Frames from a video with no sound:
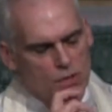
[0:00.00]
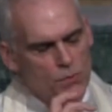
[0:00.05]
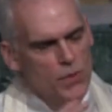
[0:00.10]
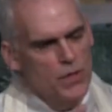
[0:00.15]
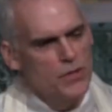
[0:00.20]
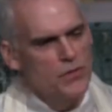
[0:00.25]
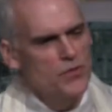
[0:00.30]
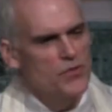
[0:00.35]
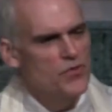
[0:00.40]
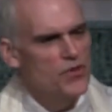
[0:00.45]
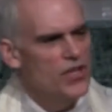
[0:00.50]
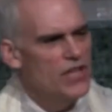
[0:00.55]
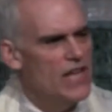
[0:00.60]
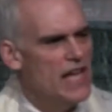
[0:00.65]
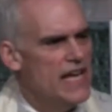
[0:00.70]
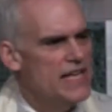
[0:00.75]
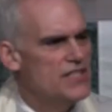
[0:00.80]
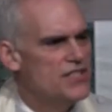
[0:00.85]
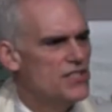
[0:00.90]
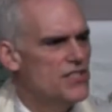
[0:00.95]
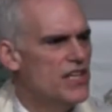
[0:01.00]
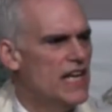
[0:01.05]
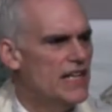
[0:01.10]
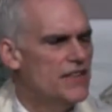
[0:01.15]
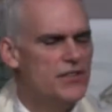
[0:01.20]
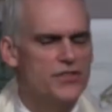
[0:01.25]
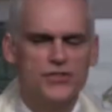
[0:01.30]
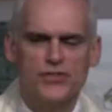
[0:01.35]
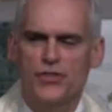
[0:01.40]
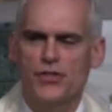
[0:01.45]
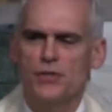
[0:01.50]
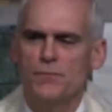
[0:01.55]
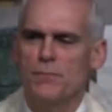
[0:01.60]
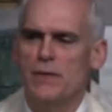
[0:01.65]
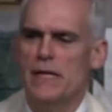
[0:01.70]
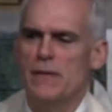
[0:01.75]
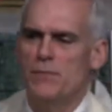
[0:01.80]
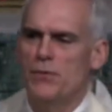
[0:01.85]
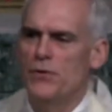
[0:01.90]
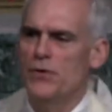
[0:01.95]
Whether we realize it or not, there's certain
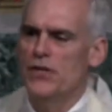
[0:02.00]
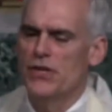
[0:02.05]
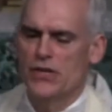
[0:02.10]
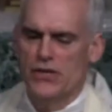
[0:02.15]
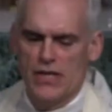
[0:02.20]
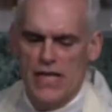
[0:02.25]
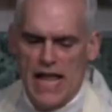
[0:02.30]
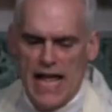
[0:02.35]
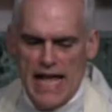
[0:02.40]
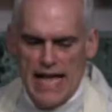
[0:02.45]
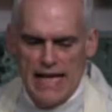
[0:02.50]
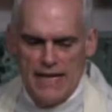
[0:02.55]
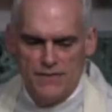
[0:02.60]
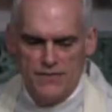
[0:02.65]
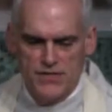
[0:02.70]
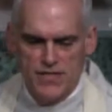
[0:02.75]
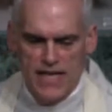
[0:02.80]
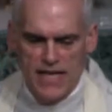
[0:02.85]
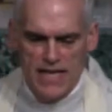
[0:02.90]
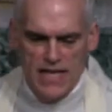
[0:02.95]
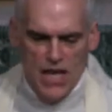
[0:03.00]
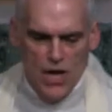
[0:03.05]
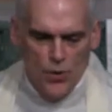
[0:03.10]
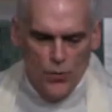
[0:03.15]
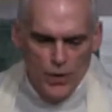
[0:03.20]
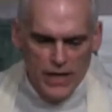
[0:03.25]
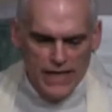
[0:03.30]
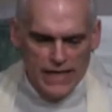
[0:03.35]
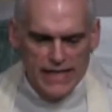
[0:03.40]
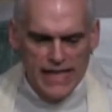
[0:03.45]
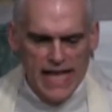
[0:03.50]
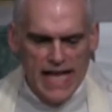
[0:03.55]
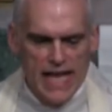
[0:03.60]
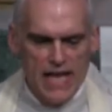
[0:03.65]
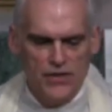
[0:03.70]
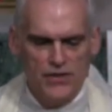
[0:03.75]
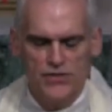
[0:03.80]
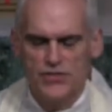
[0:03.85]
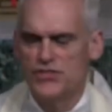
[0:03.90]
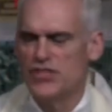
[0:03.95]
people in our lives that we
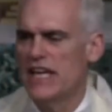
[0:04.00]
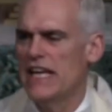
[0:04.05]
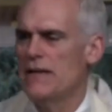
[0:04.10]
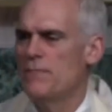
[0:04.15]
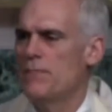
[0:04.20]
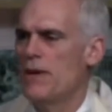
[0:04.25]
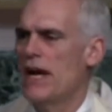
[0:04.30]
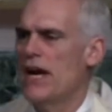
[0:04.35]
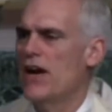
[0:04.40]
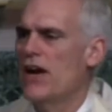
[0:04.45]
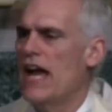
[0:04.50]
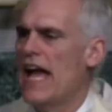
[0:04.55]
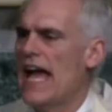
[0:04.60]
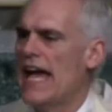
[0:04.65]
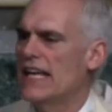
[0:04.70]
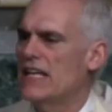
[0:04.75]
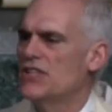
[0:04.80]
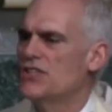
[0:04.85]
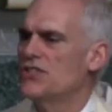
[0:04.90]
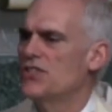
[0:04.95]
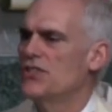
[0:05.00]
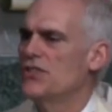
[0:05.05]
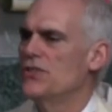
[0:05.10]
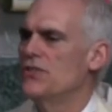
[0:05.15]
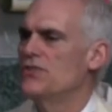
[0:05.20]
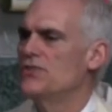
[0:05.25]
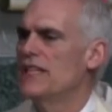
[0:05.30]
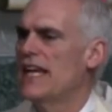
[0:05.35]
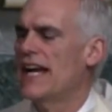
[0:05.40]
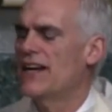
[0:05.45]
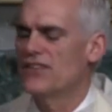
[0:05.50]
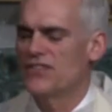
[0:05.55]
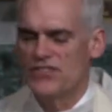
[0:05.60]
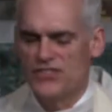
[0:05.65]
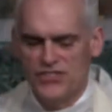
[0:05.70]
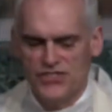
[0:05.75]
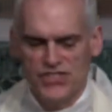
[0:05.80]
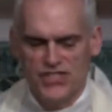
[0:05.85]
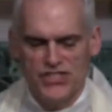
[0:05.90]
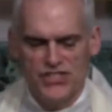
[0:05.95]
allow to shape our attitudes, our
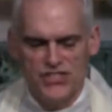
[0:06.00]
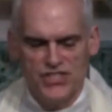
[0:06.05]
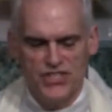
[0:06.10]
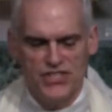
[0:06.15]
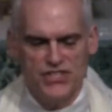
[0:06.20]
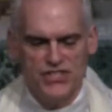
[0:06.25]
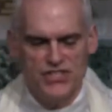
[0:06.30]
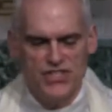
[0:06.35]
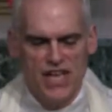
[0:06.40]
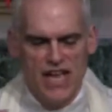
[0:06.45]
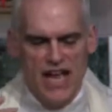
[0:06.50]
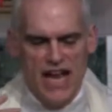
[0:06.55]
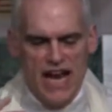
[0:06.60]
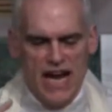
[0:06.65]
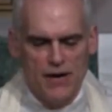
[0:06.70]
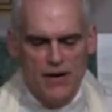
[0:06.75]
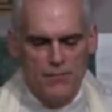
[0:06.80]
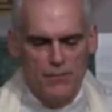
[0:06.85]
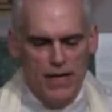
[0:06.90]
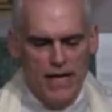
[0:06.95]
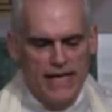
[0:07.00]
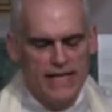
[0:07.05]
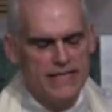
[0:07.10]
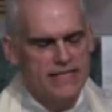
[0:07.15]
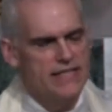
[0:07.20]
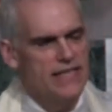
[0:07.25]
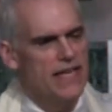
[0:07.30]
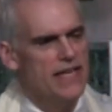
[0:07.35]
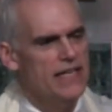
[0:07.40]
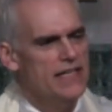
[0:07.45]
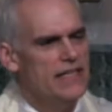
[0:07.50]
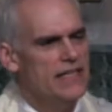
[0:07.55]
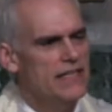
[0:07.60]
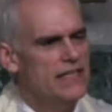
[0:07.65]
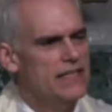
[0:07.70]
decisions, our mindset